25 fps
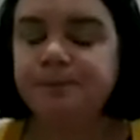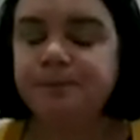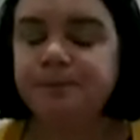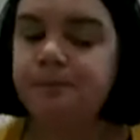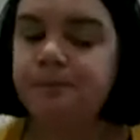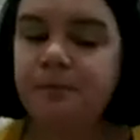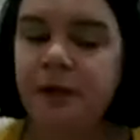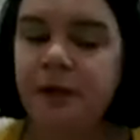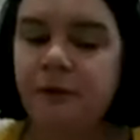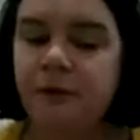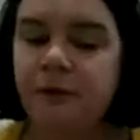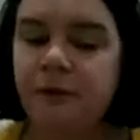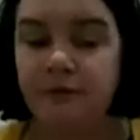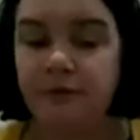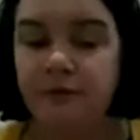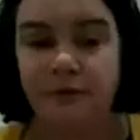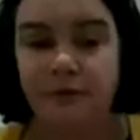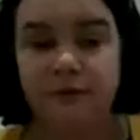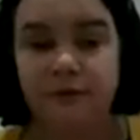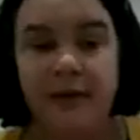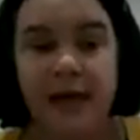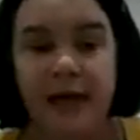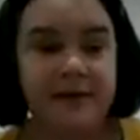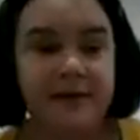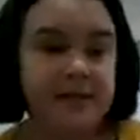The
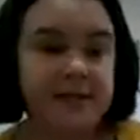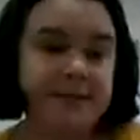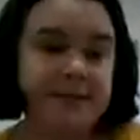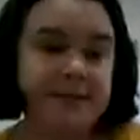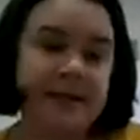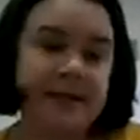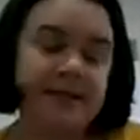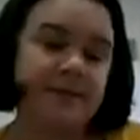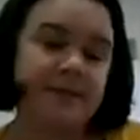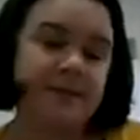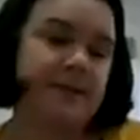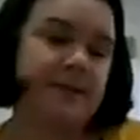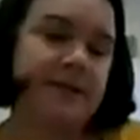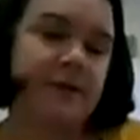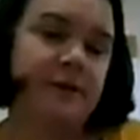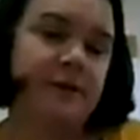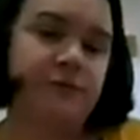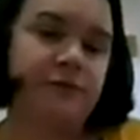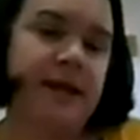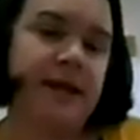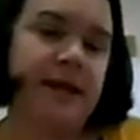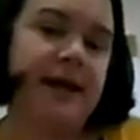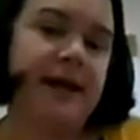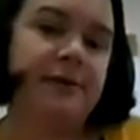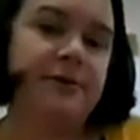fifth aspect of
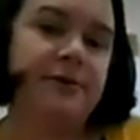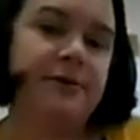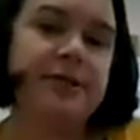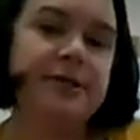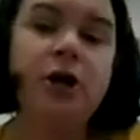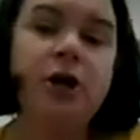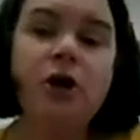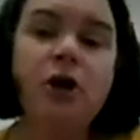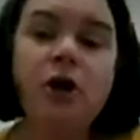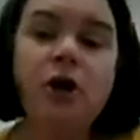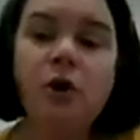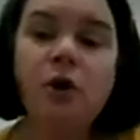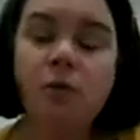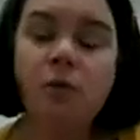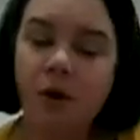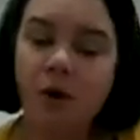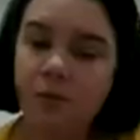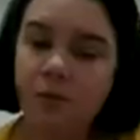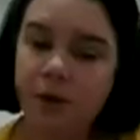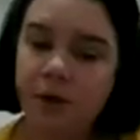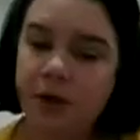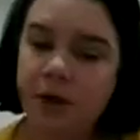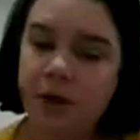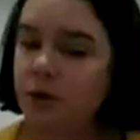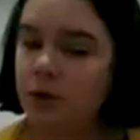self-care is what
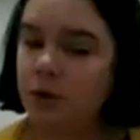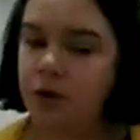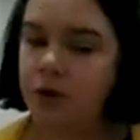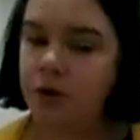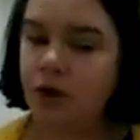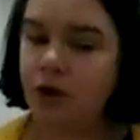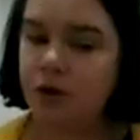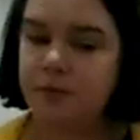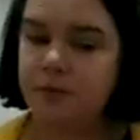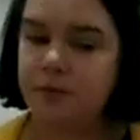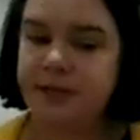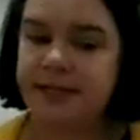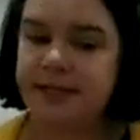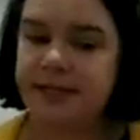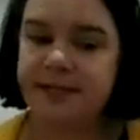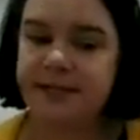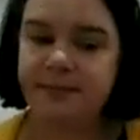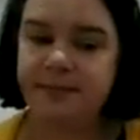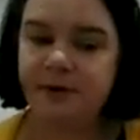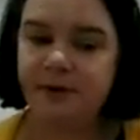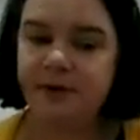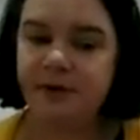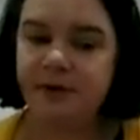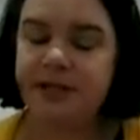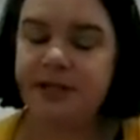we call human
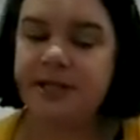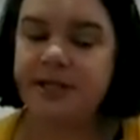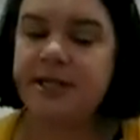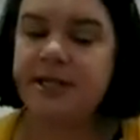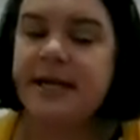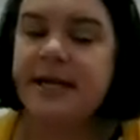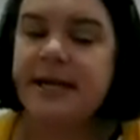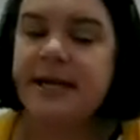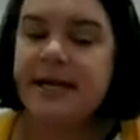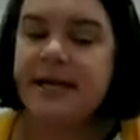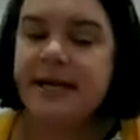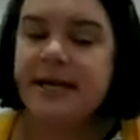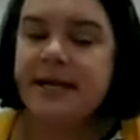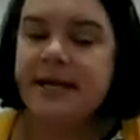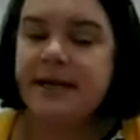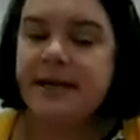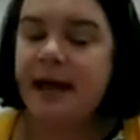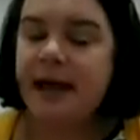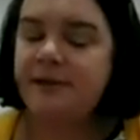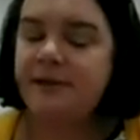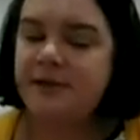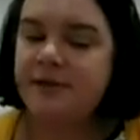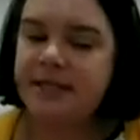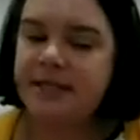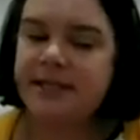spirit.
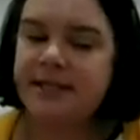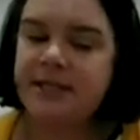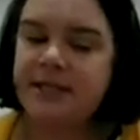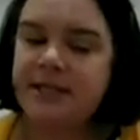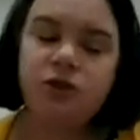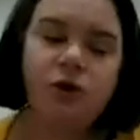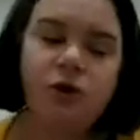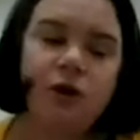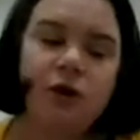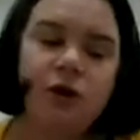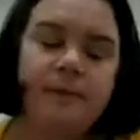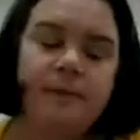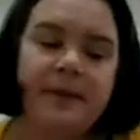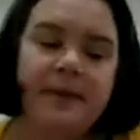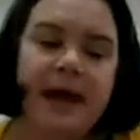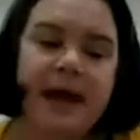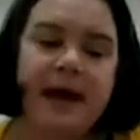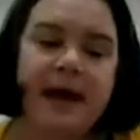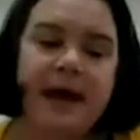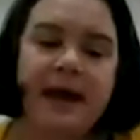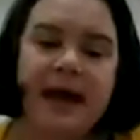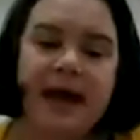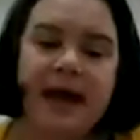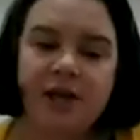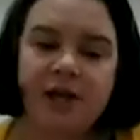And this is all
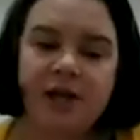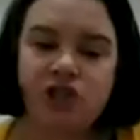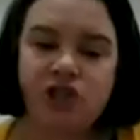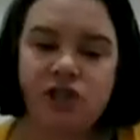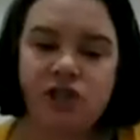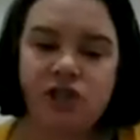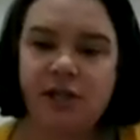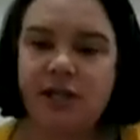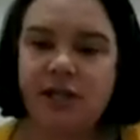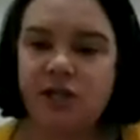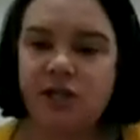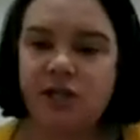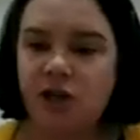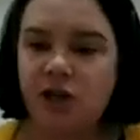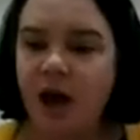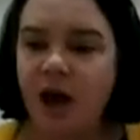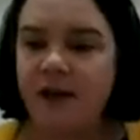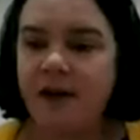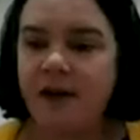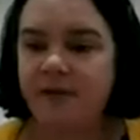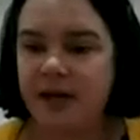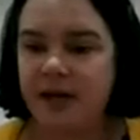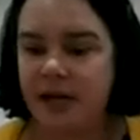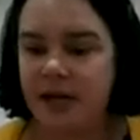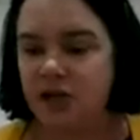about actually
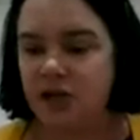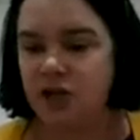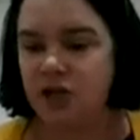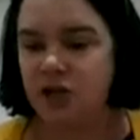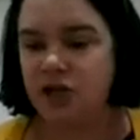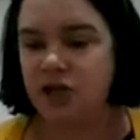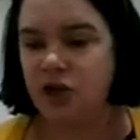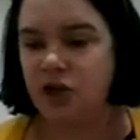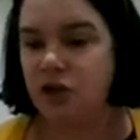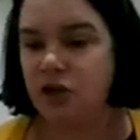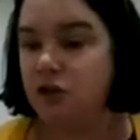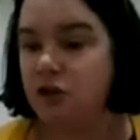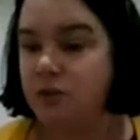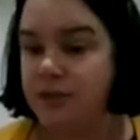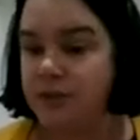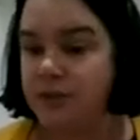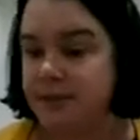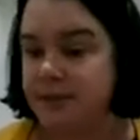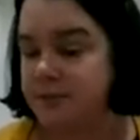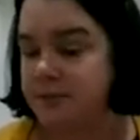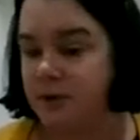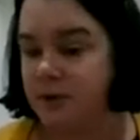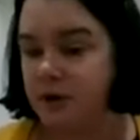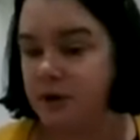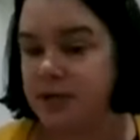diving into you as a
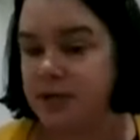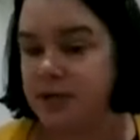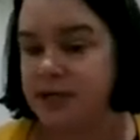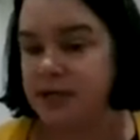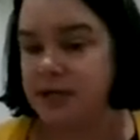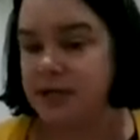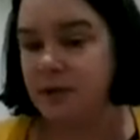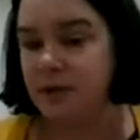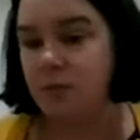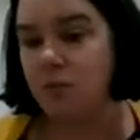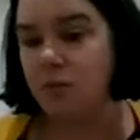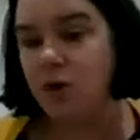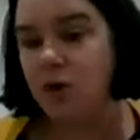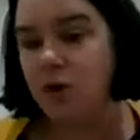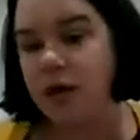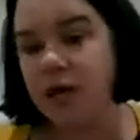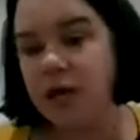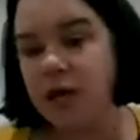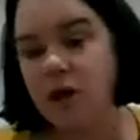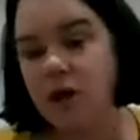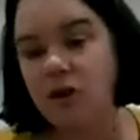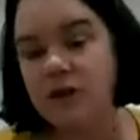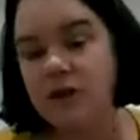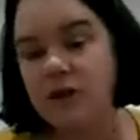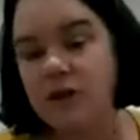person and
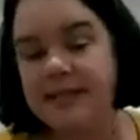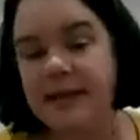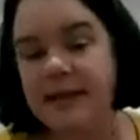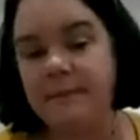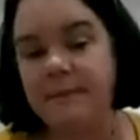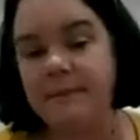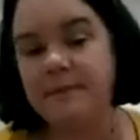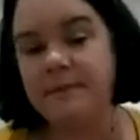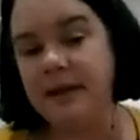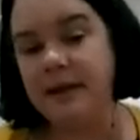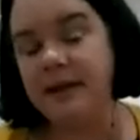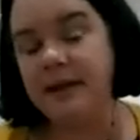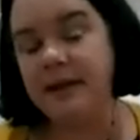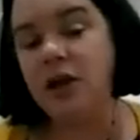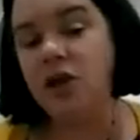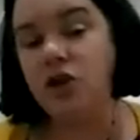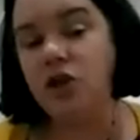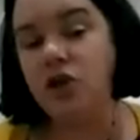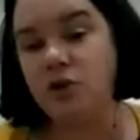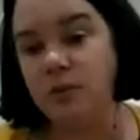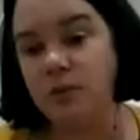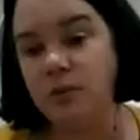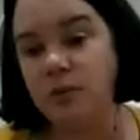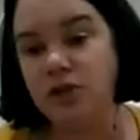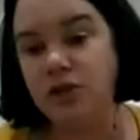working on something that
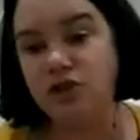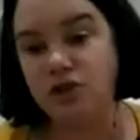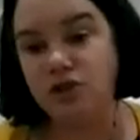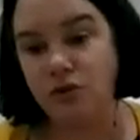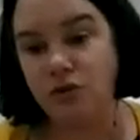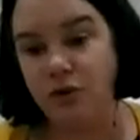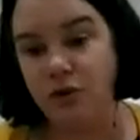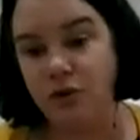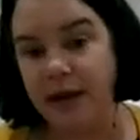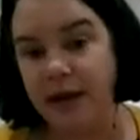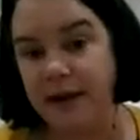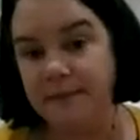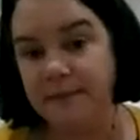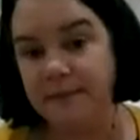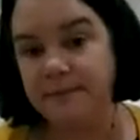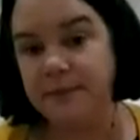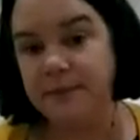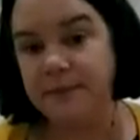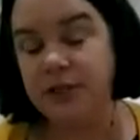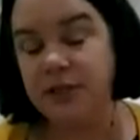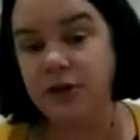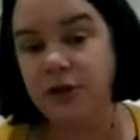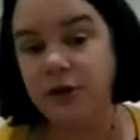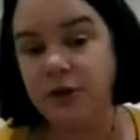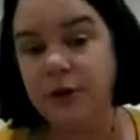you enjoy.
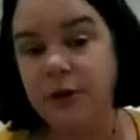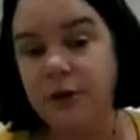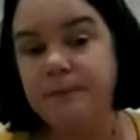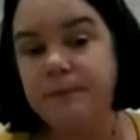So